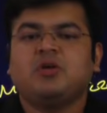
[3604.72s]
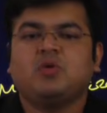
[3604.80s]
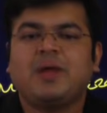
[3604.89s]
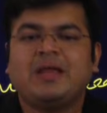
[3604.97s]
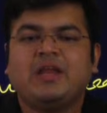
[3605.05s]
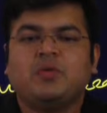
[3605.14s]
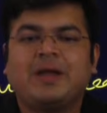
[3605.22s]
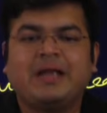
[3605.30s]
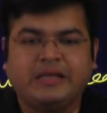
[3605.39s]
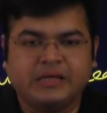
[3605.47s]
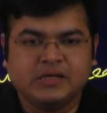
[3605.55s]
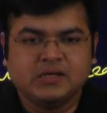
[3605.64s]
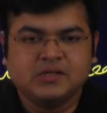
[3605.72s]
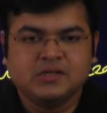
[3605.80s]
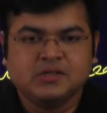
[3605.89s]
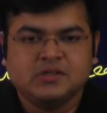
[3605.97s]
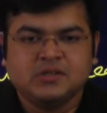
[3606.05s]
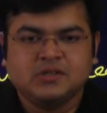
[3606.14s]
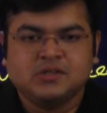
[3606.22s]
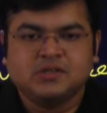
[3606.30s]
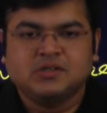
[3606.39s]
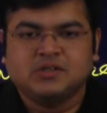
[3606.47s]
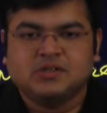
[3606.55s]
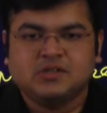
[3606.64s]
2020.
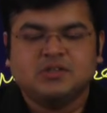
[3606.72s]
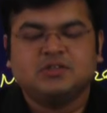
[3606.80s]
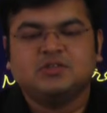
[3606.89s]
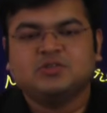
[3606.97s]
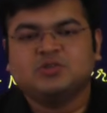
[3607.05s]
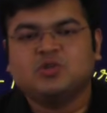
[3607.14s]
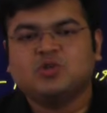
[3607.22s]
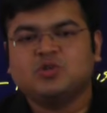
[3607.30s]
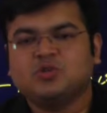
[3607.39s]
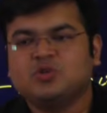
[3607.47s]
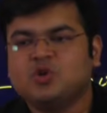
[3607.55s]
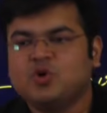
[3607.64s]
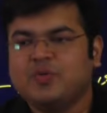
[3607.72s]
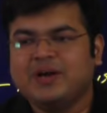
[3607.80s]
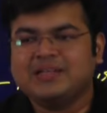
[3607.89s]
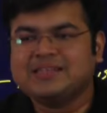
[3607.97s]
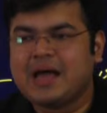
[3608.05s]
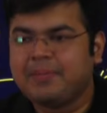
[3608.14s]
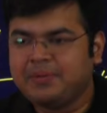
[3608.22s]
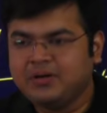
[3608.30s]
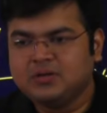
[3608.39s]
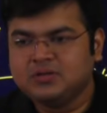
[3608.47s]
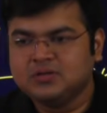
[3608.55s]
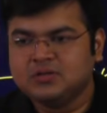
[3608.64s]
So COVID has
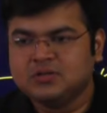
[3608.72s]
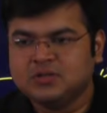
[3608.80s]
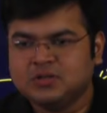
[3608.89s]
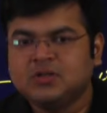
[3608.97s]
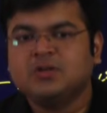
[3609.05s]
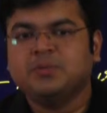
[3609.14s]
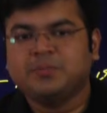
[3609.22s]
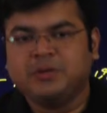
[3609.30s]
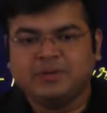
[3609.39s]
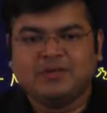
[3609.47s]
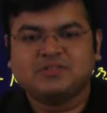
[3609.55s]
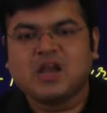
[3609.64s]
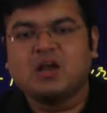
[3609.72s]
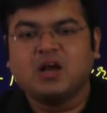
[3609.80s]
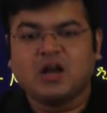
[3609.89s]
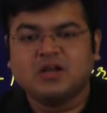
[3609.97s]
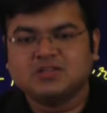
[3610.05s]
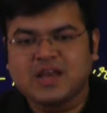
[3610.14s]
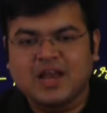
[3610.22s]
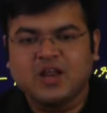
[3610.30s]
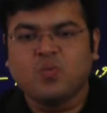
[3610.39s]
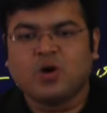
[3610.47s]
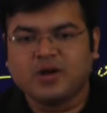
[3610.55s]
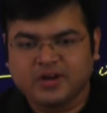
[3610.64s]
happened. People have started
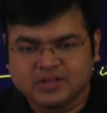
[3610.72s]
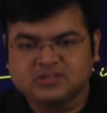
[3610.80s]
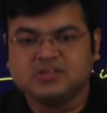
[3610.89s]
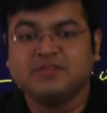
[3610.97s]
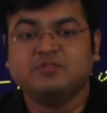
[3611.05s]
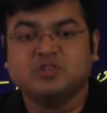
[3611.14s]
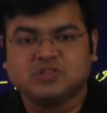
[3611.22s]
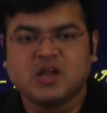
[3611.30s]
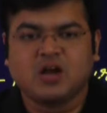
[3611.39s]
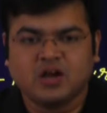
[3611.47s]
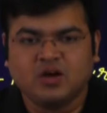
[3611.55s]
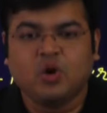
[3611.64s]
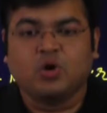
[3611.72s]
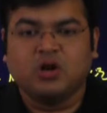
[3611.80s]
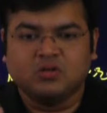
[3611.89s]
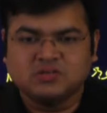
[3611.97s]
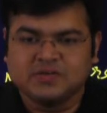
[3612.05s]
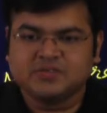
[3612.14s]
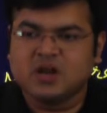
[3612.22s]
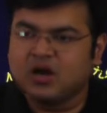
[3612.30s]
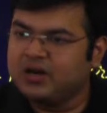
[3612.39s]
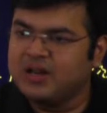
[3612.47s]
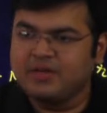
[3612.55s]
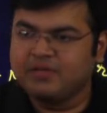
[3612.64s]
understanding what it is. They've just started, lockdowns have
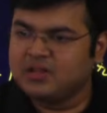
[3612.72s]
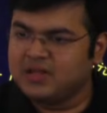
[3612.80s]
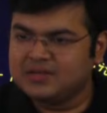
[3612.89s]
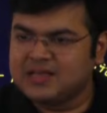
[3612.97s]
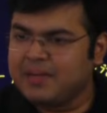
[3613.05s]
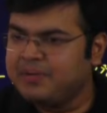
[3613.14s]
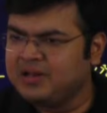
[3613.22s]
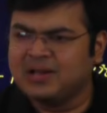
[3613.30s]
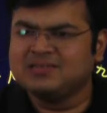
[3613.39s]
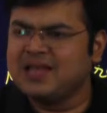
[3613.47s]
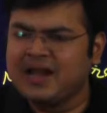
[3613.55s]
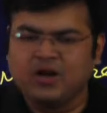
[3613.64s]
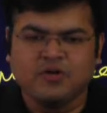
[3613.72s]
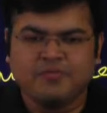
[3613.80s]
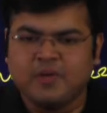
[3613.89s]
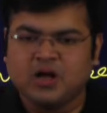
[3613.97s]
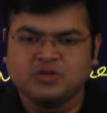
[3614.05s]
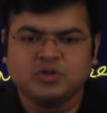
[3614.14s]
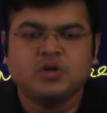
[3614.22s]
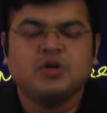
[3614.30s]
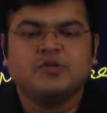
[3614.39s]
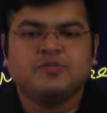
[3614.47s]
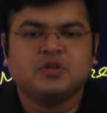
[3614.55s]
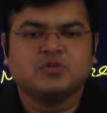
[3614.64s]
started and everything is happening. Let's say end of March,
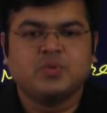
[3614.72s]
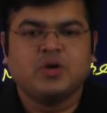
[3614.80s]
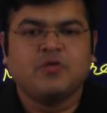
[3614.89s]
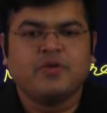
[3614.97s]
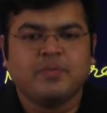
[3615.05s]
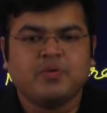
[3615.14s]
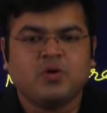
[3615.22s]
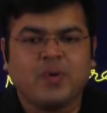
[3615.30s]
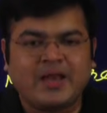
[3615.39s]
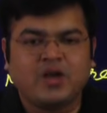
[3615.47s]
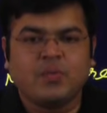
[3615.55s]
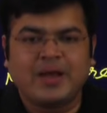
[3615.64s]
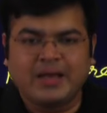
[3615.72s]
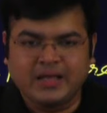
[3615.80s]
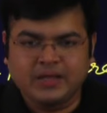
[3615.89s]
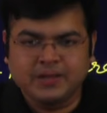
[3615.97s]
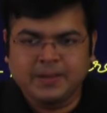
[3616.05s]
first week of April 2020.